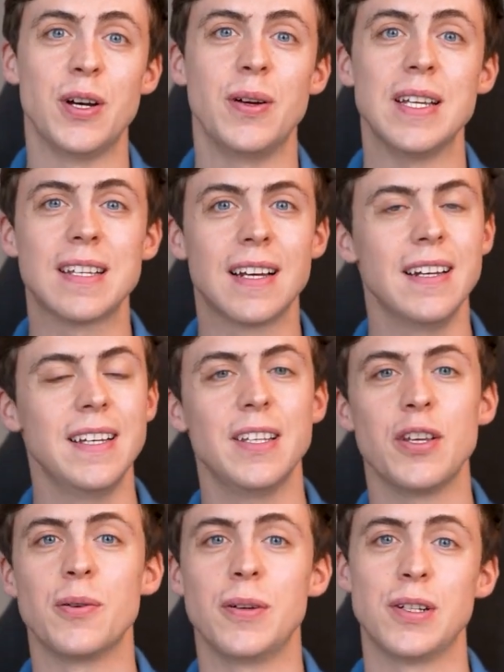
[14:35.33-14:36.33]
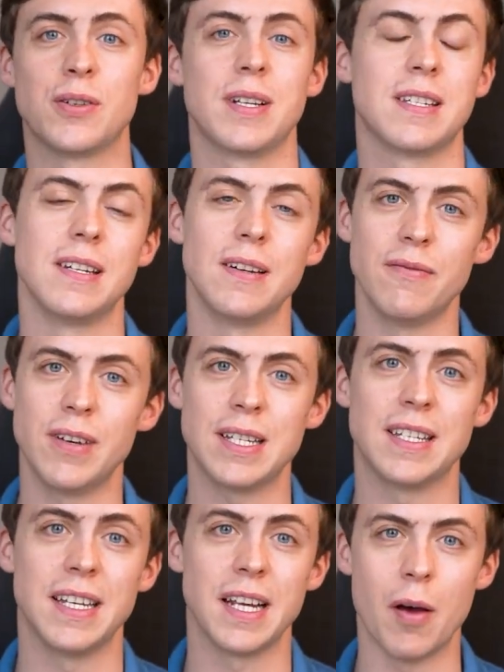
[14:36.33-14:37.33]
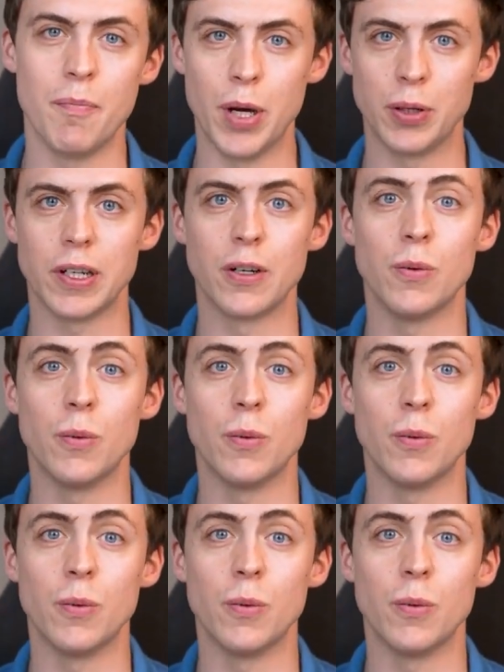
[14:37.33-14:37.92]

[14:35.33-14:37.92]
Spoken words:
it's clear that you're interested in investing and building your